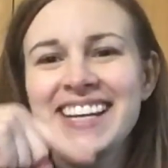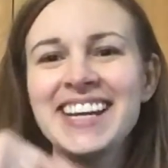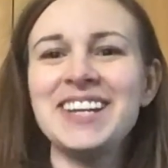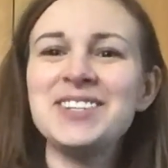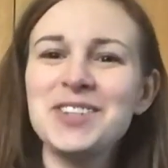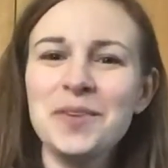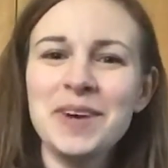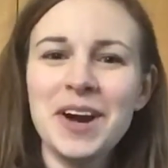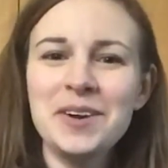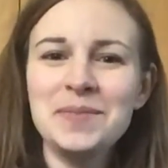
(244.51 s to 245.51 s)
Can you show me
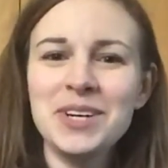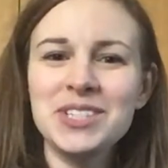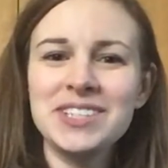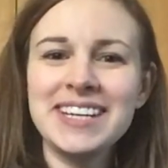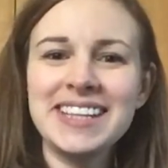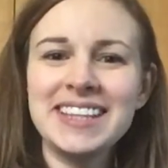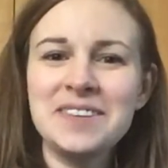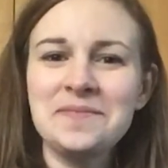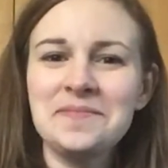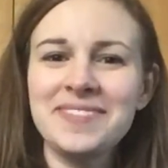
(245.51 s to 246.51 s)
how you brush your teeth?
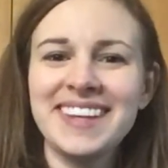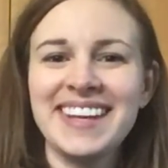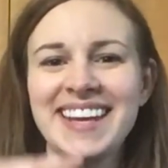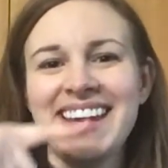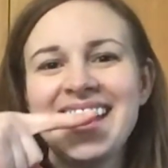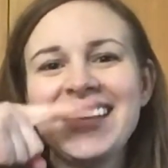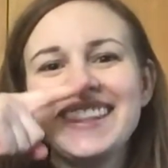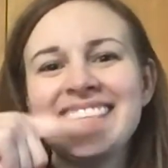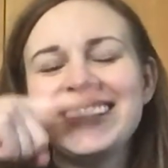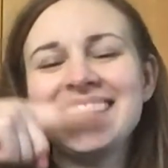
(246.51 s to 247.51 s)

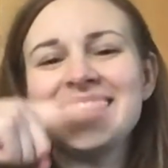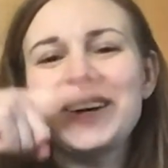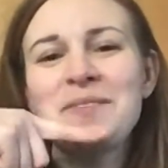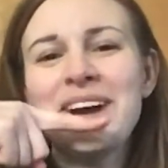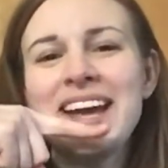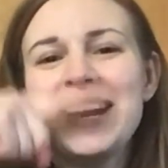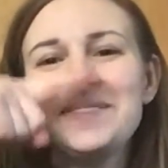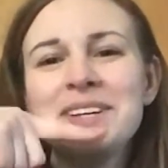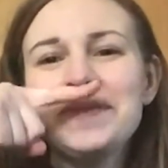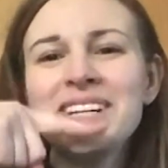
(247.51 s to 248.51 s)
This is the way
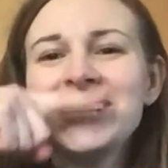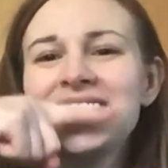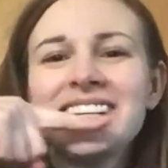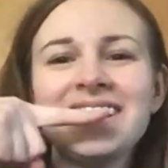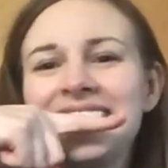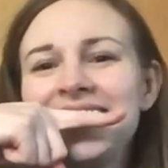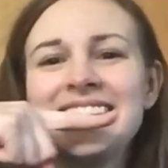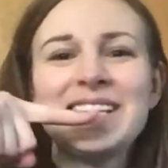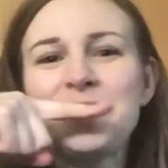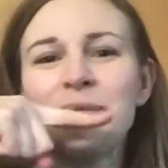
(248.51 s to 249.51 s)
we brush our teeth,
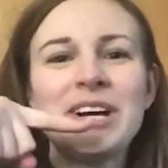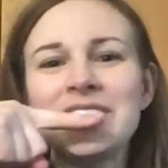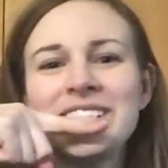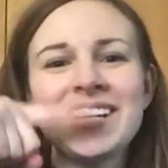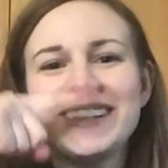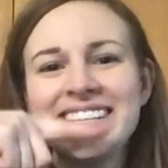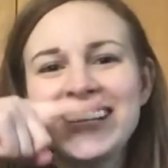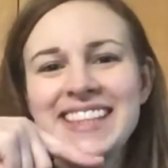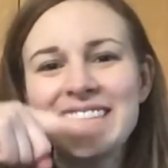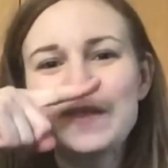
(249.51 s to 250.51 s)
brush our
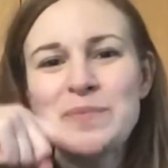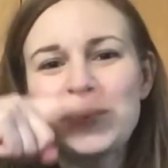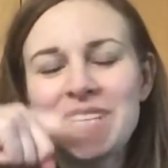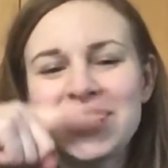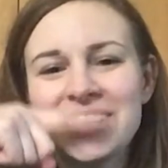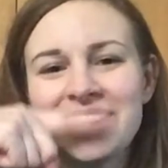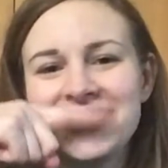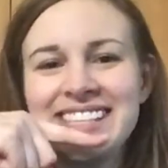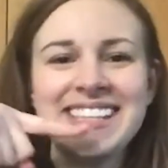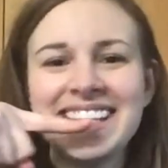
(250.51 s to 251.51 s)
teeth, brush our
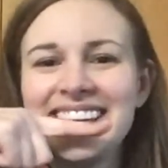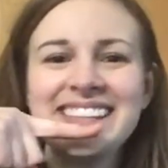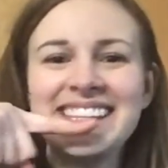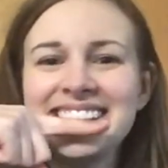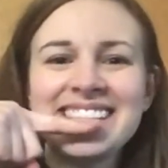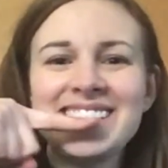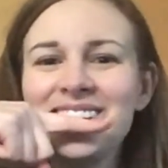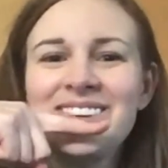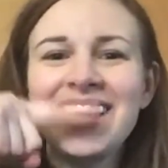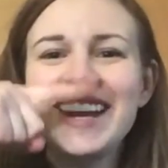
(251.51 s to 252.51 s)
teeth. This is
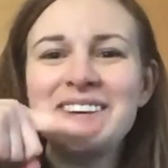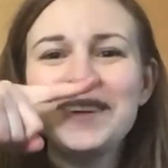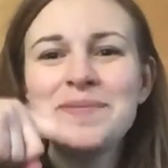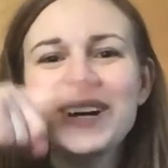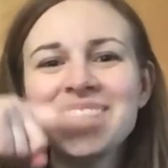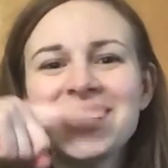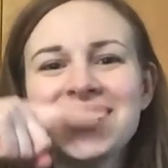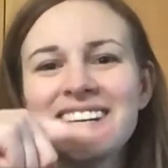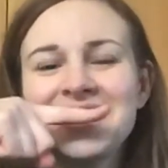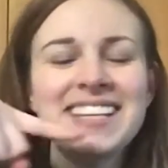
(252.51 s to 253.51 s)
the way we brush
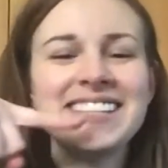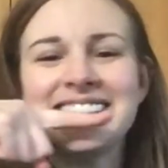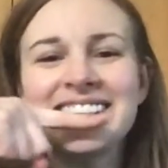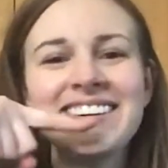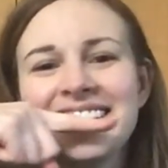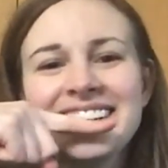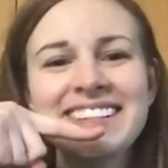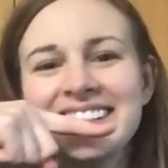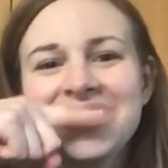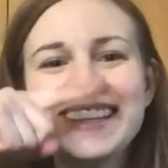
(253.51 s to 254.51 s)
our teeth so
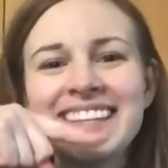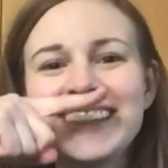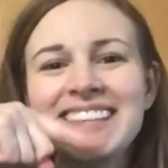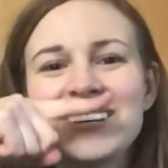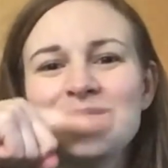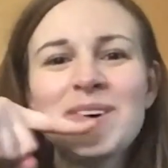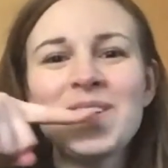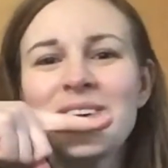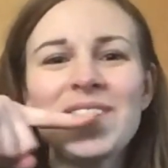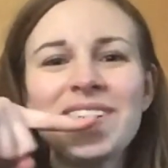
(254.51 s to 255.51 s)
early in the
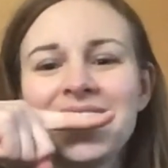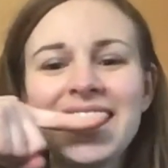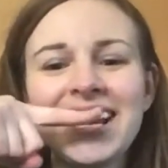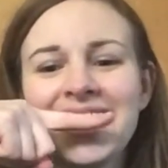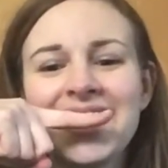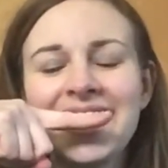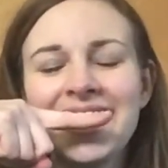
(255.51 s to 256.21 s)
morning.